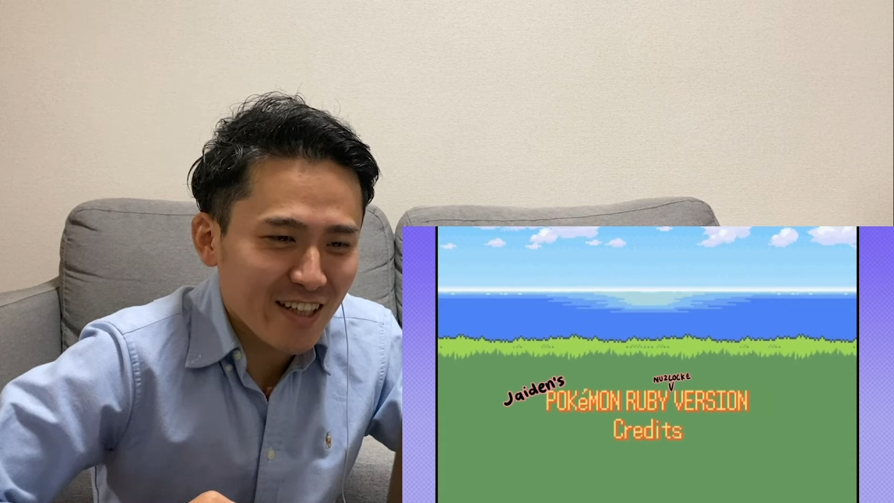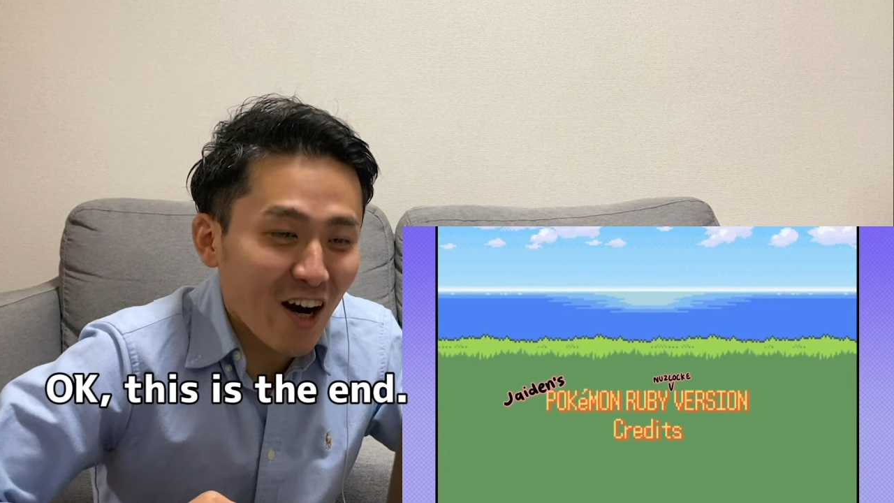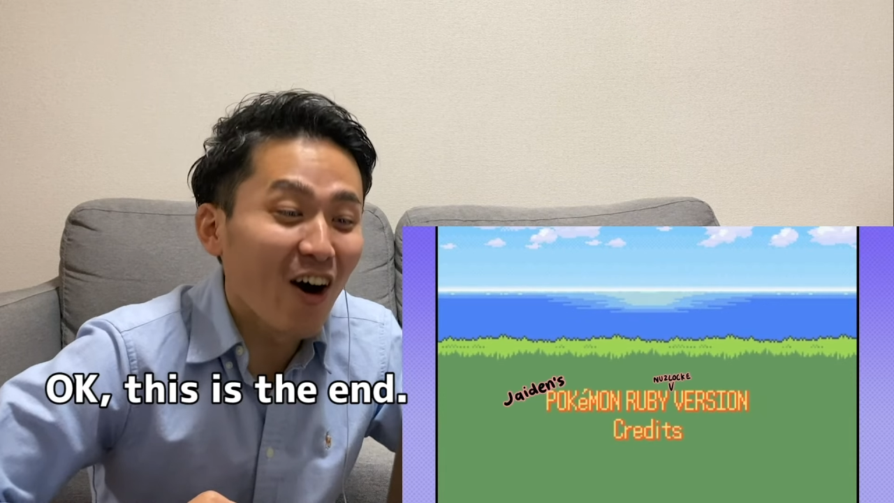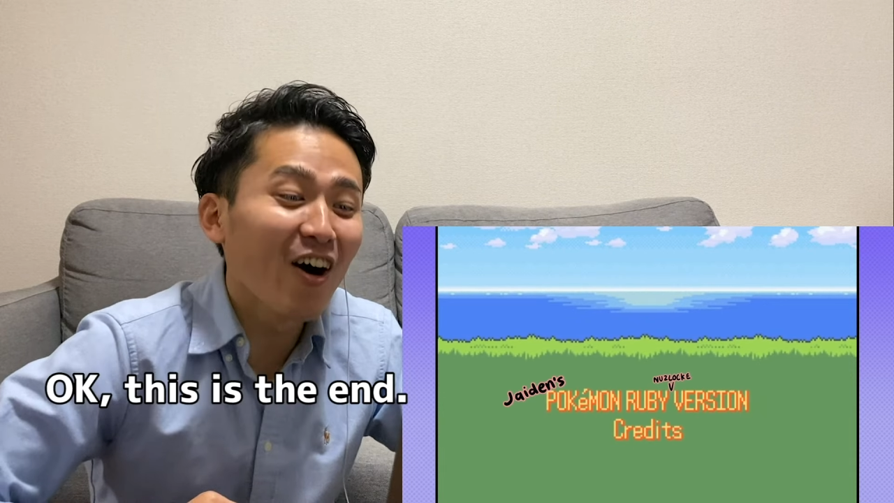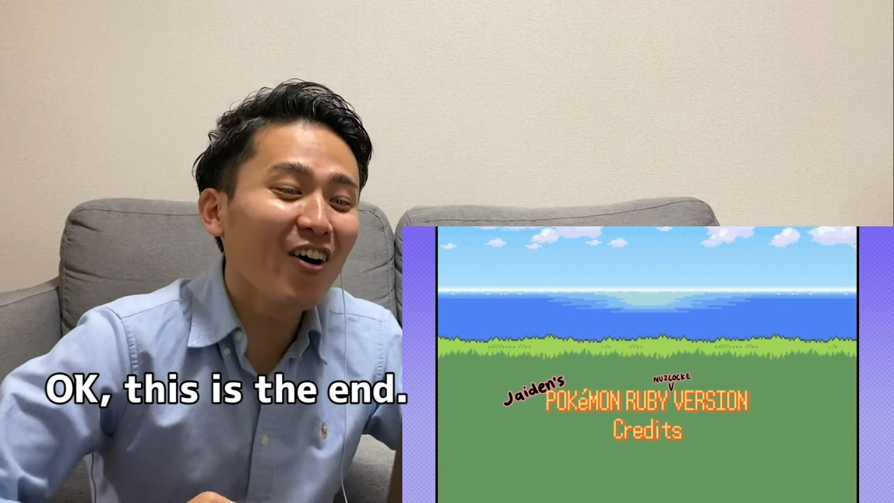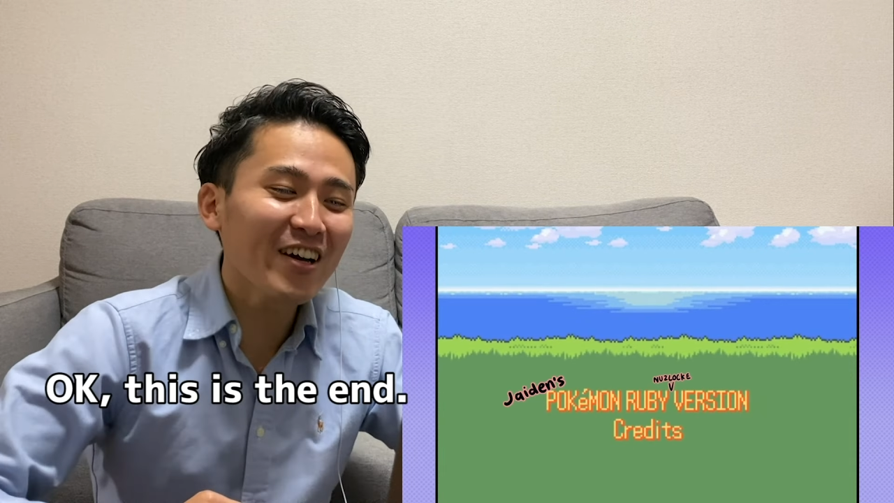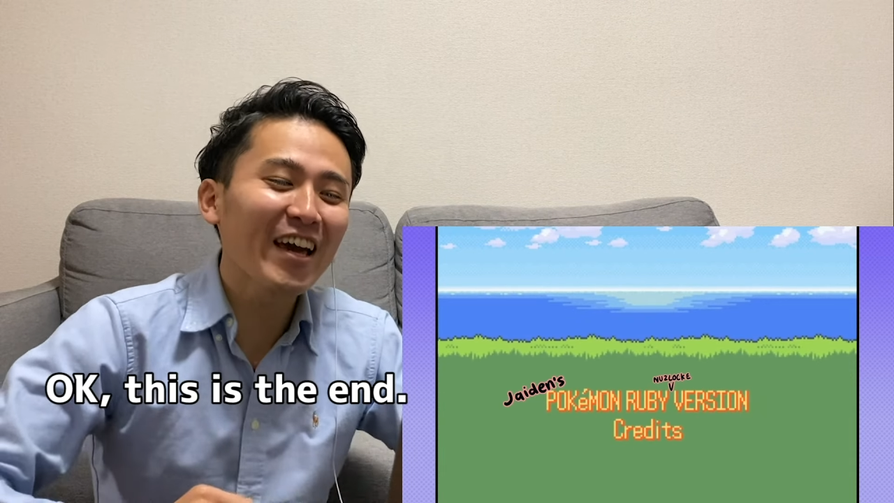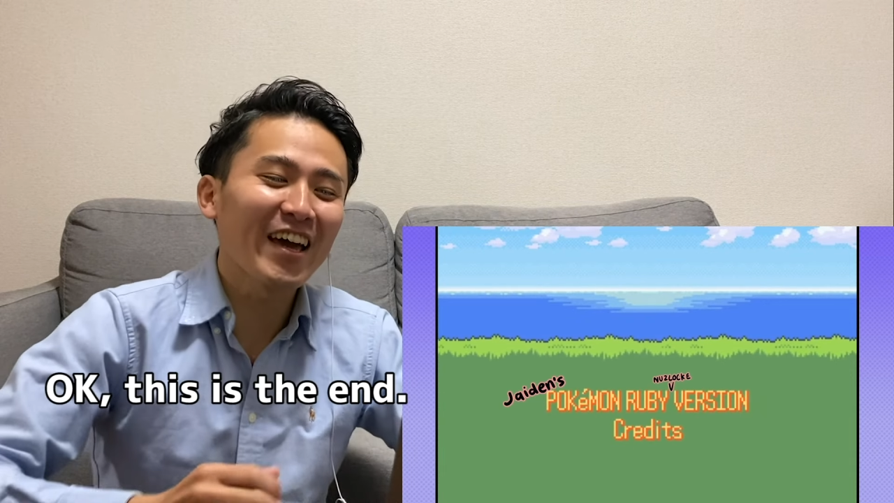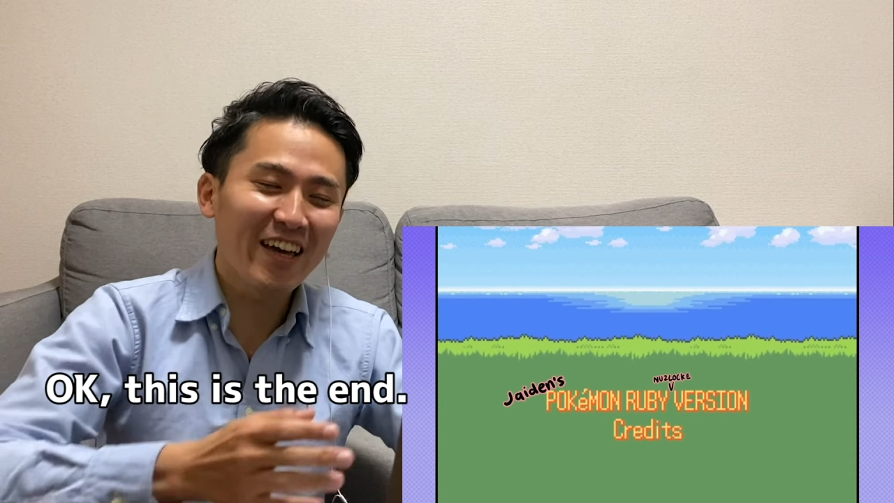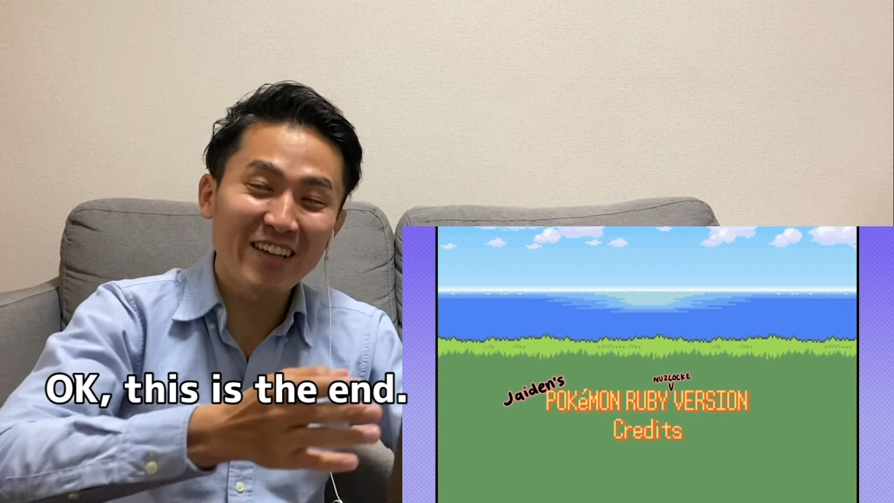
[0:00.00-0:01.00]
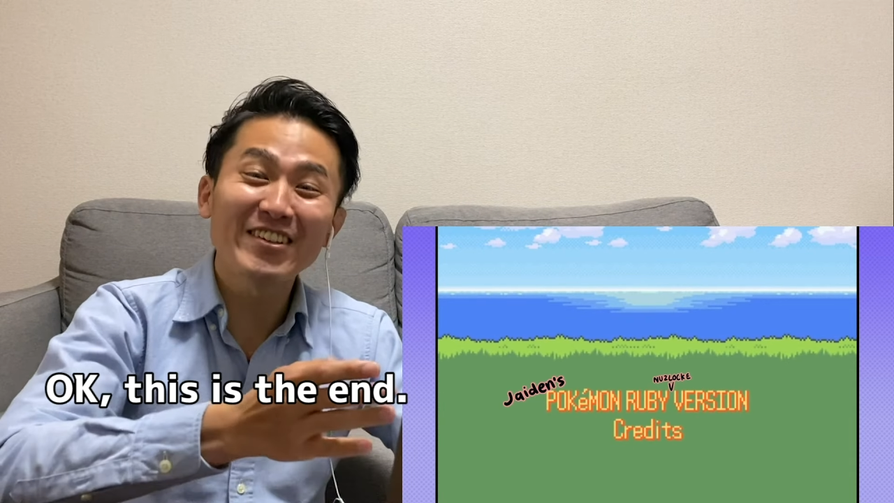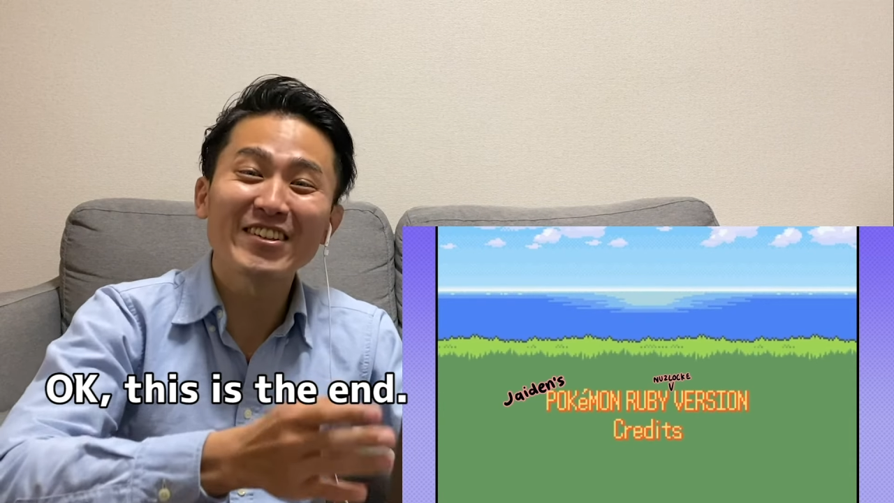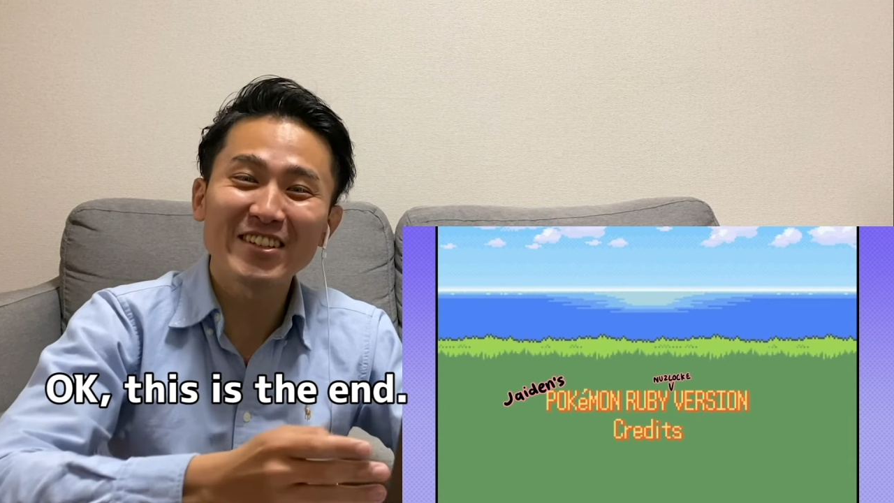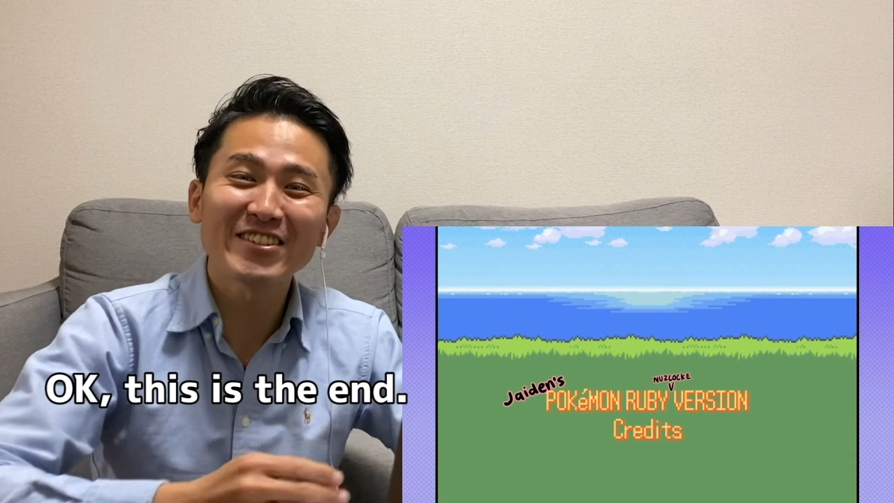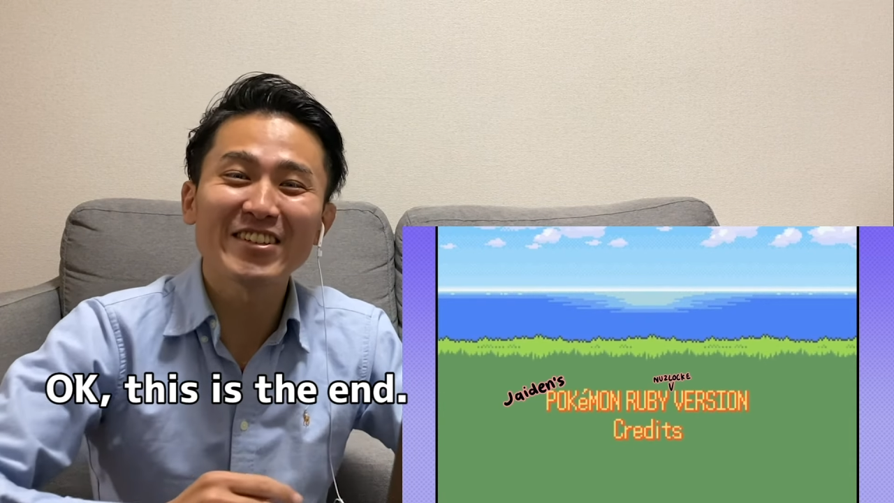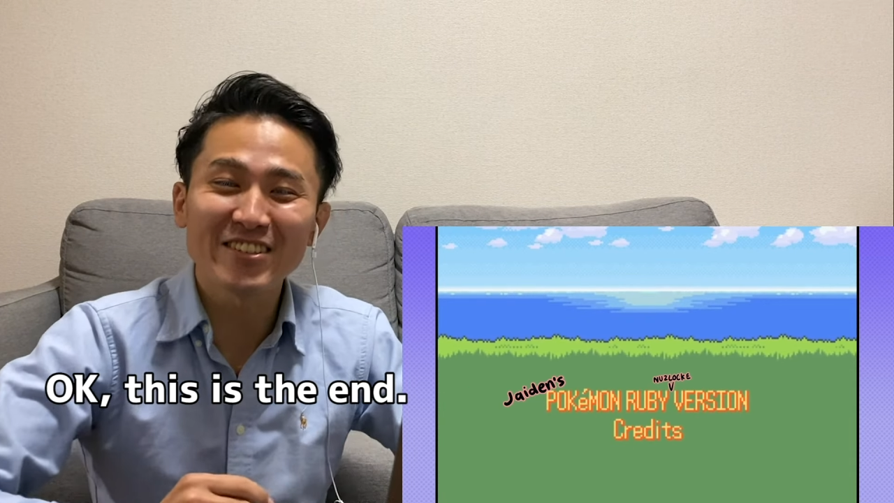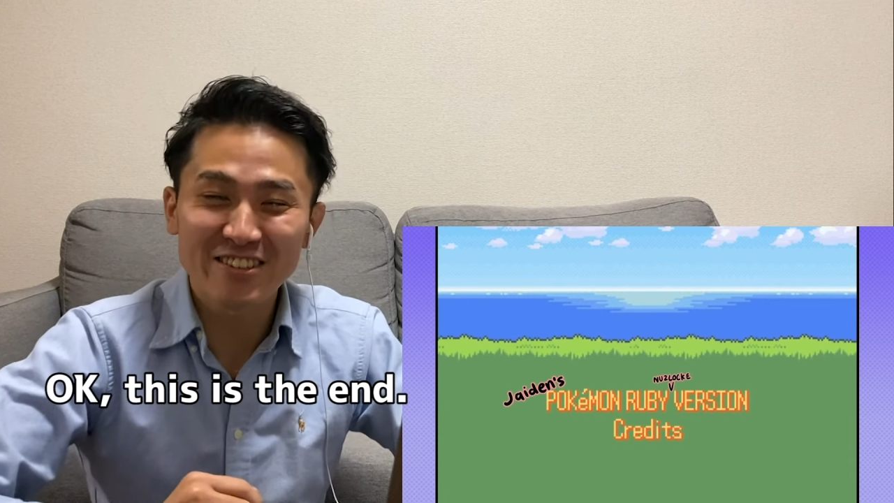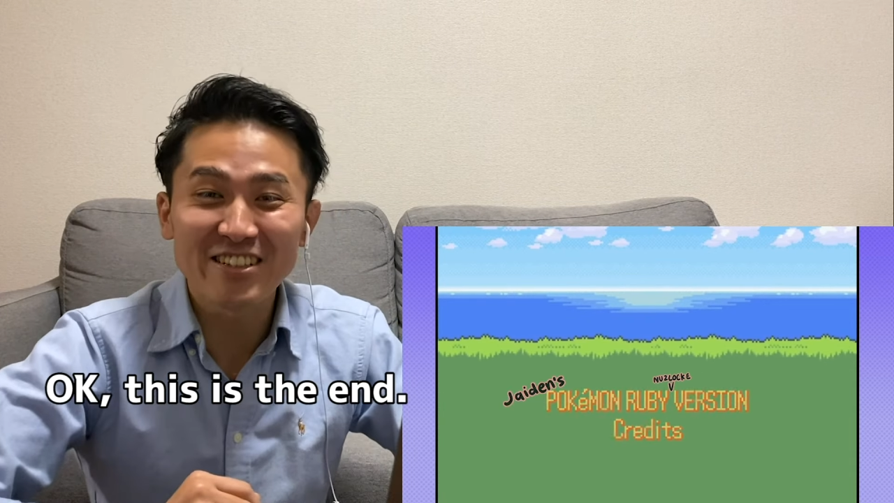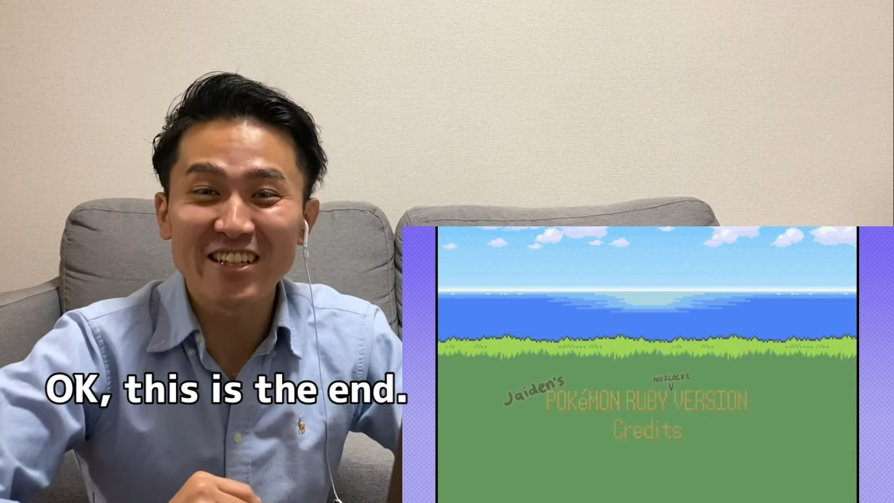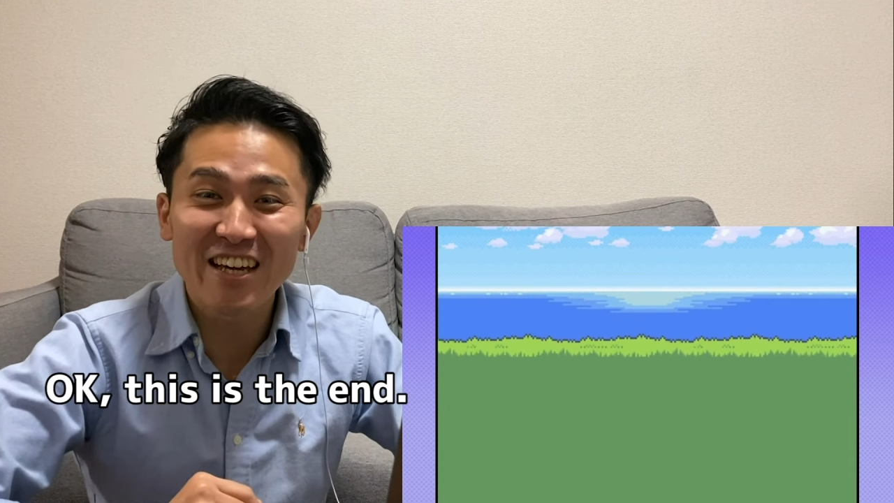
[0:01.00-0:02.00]
Oh, okay, and this is
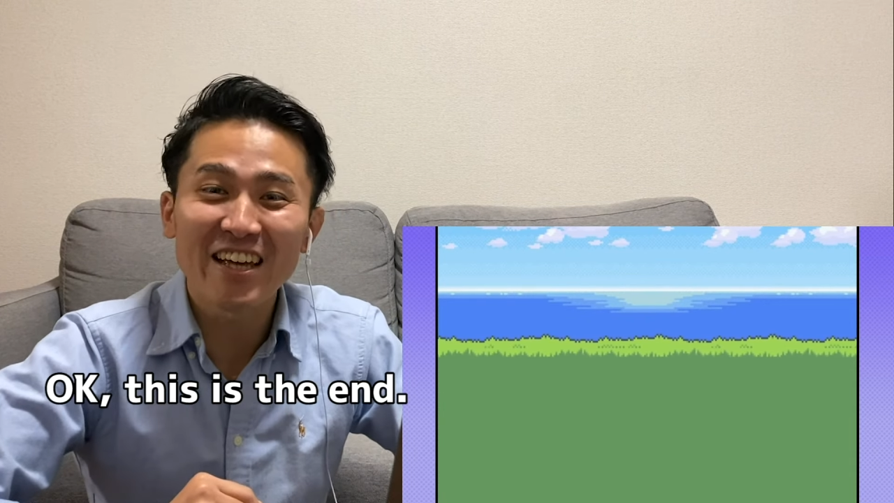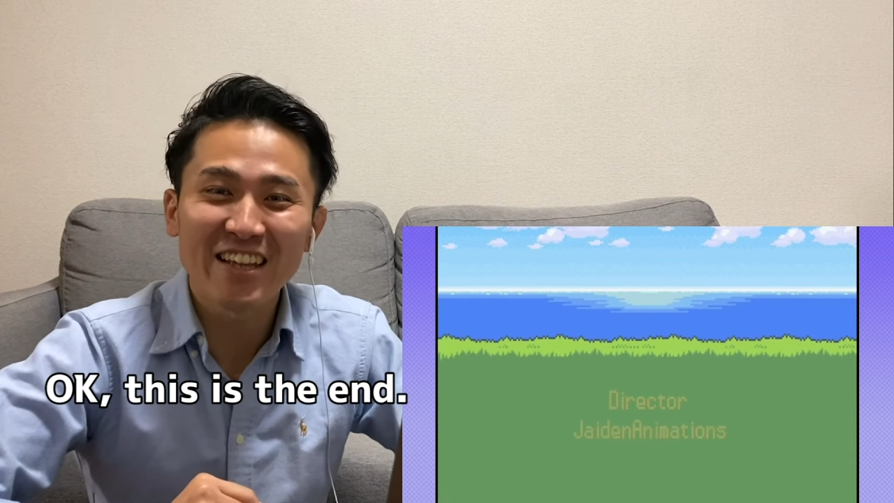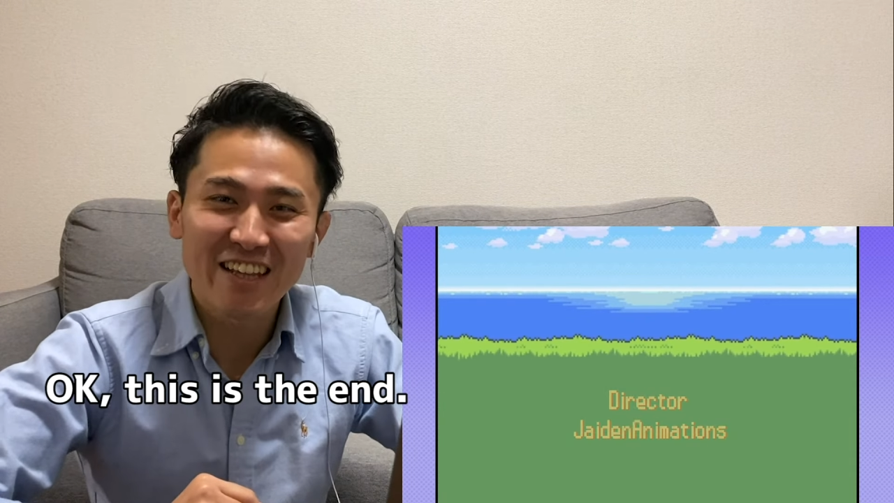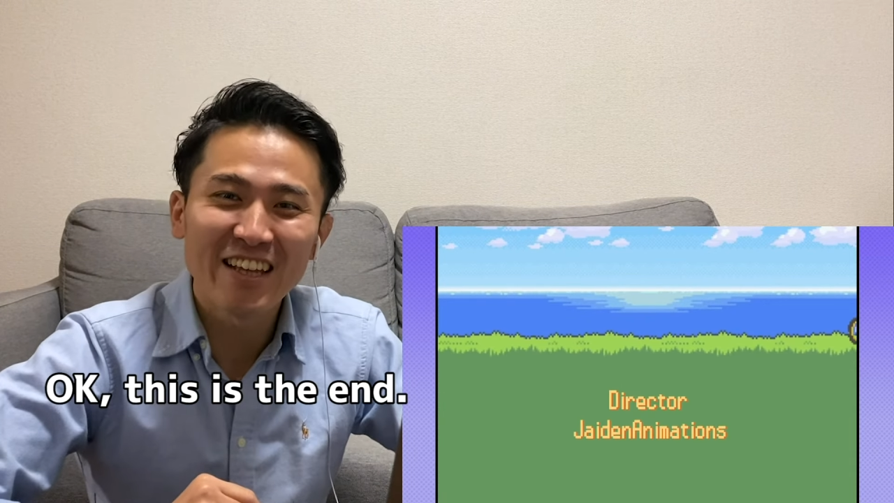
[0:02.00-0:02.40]
the end.